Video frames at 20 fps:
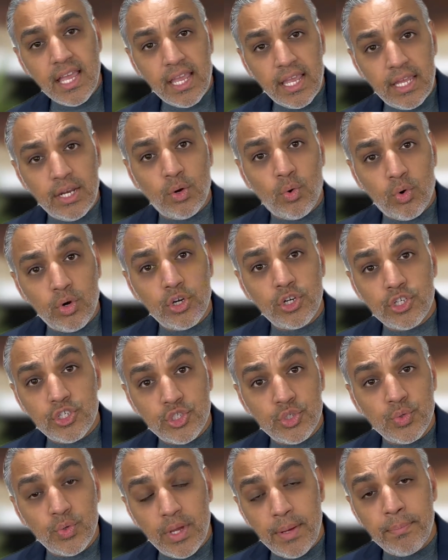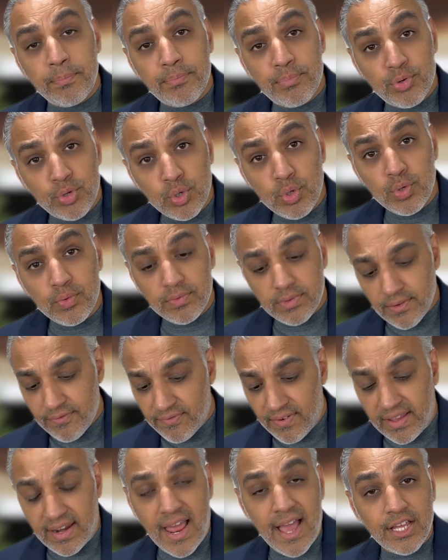in order to improve the
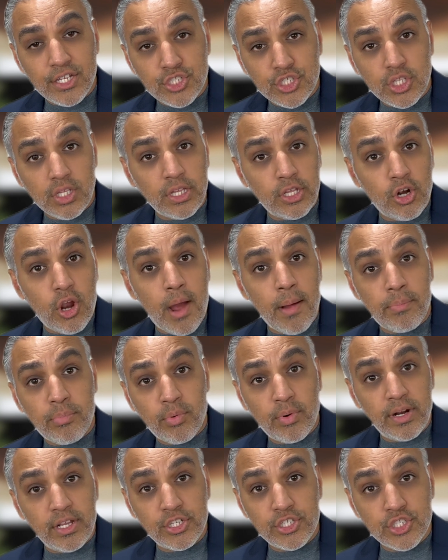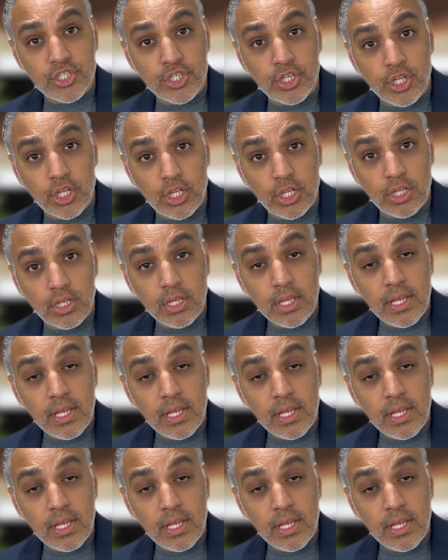financial and operational